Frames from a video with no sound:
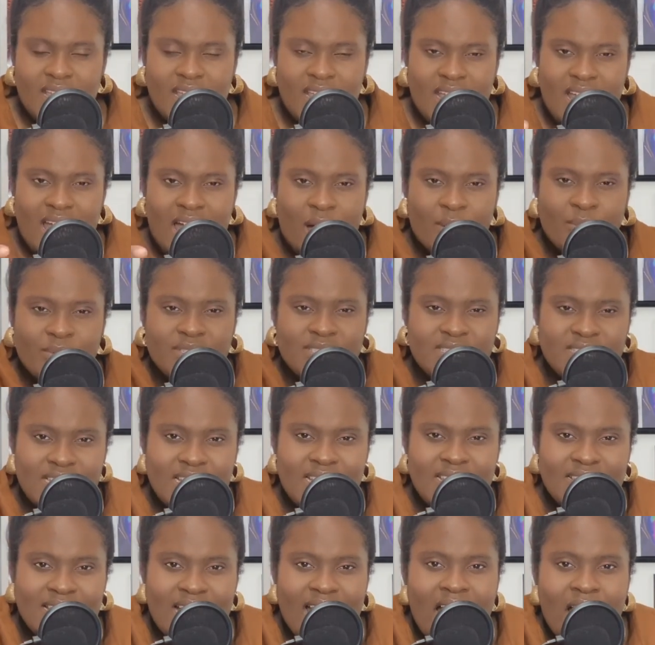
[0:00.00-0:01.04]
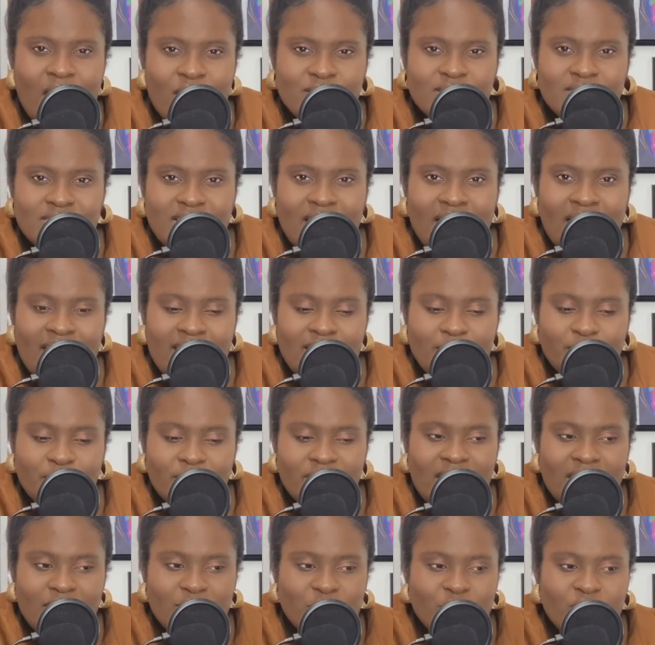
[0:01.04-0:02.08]
I was seeing the outside, but
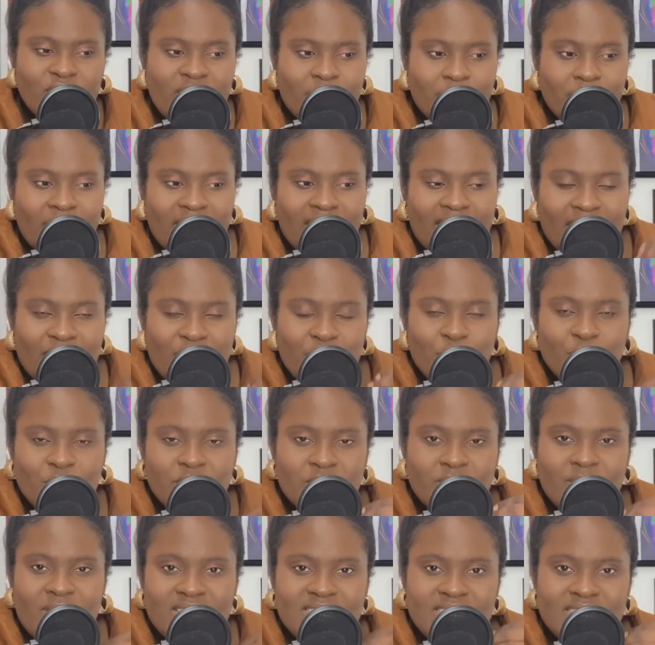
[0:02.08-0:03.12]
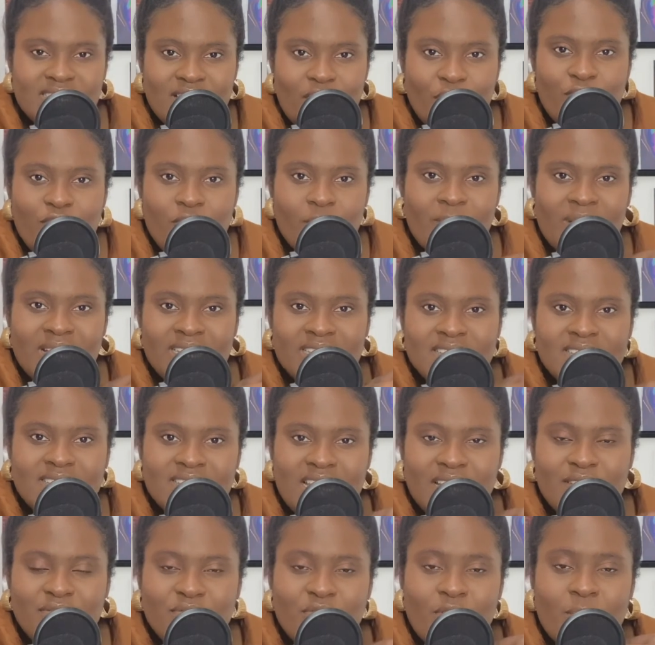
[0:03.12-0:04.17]
I knew that my anger with myself or my
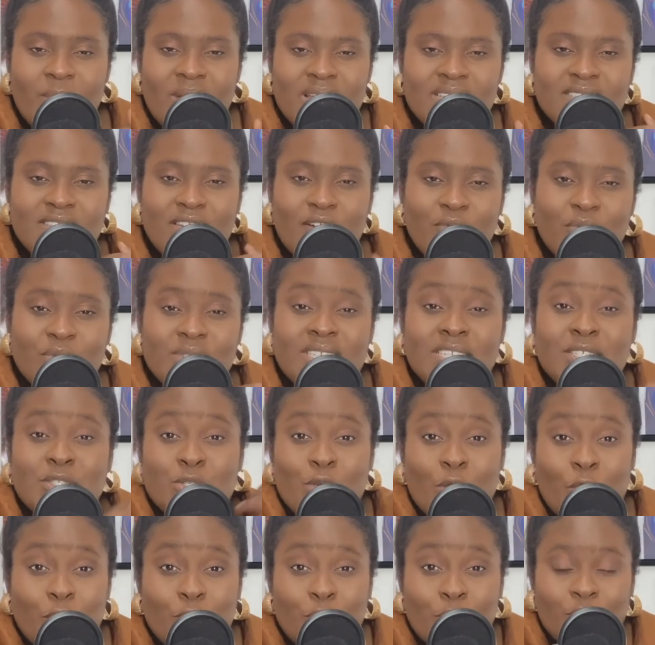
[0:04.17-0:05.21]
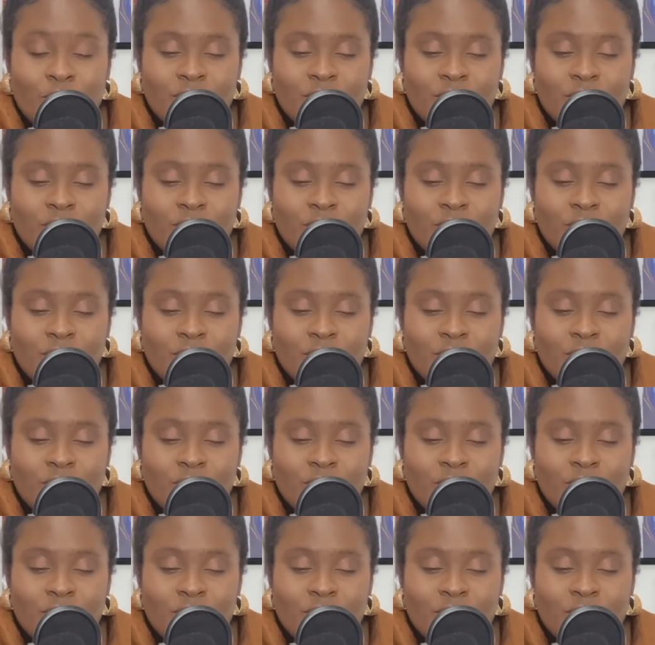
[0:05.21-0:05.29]
disdain for myself was internal.